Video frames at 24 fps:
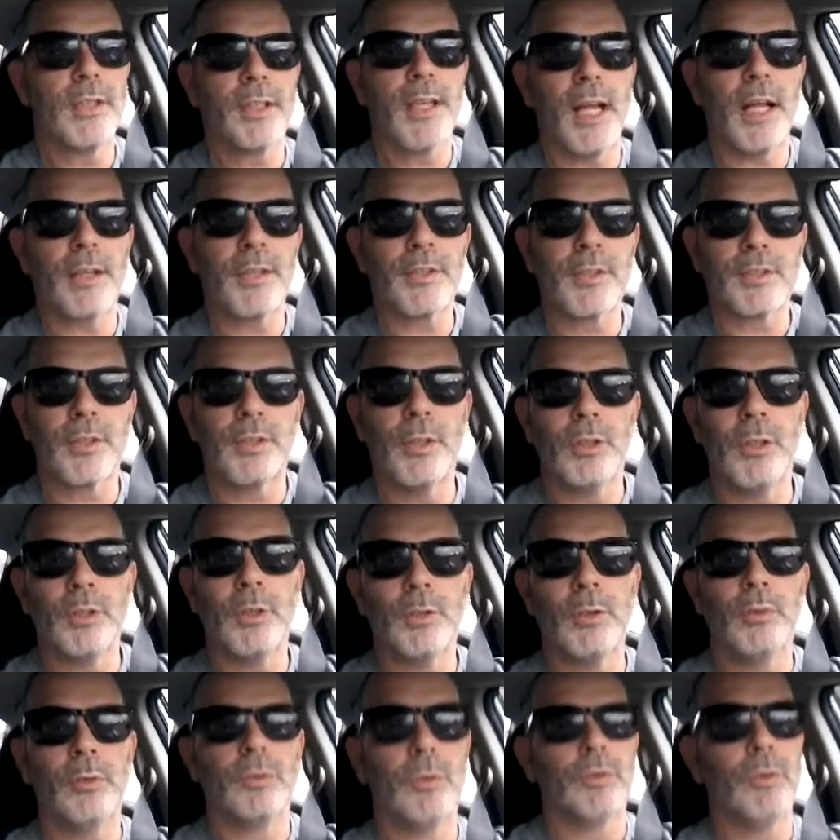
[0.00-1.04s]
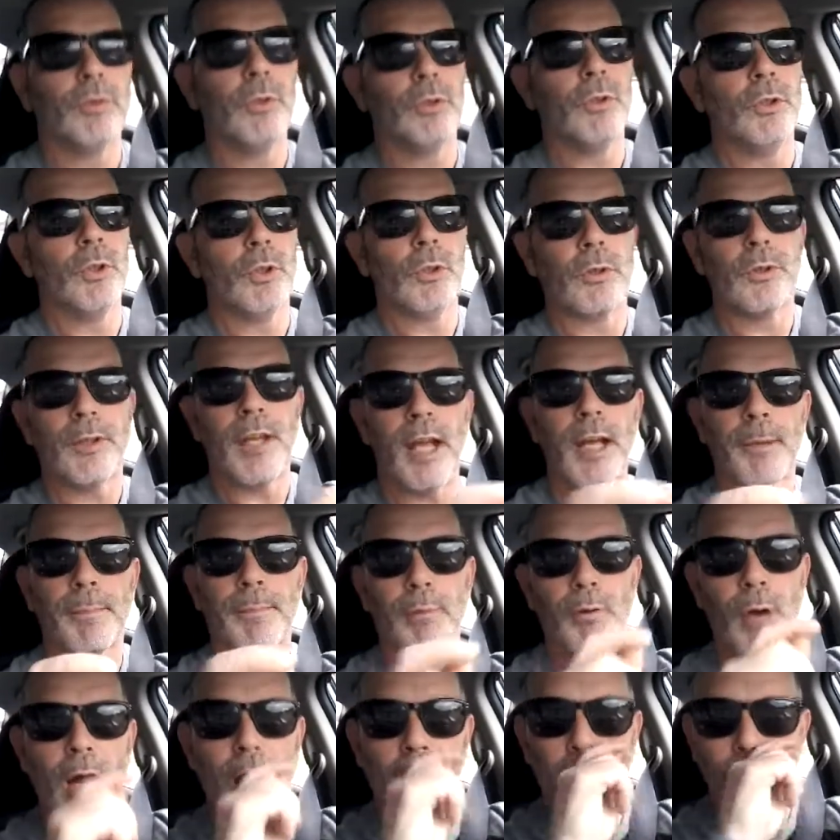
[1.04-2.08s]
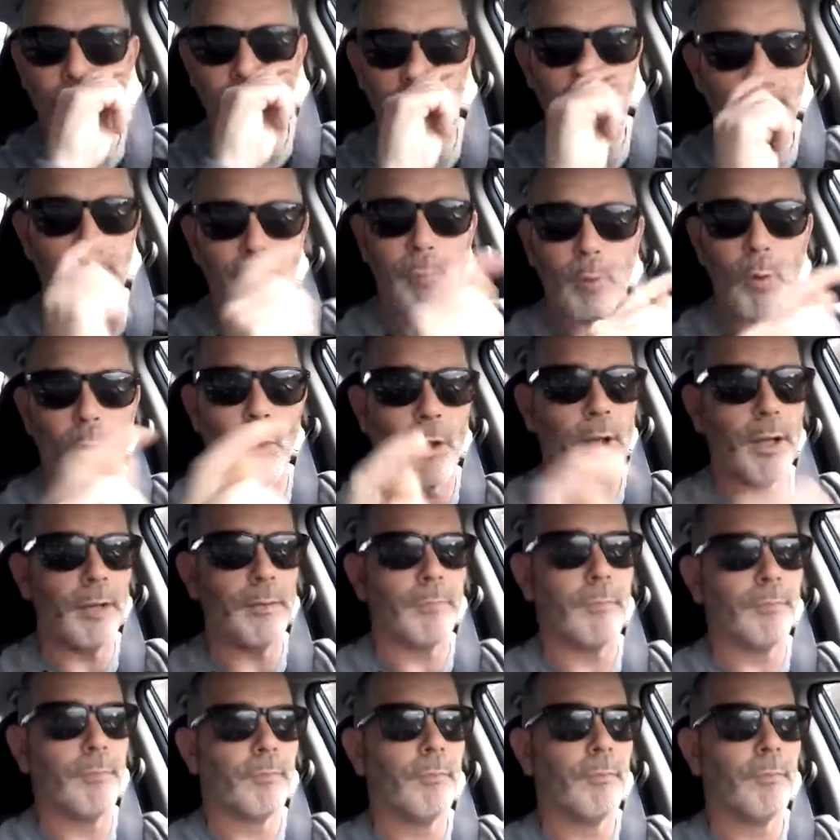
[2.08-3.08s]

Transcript: it gets to your take profit point,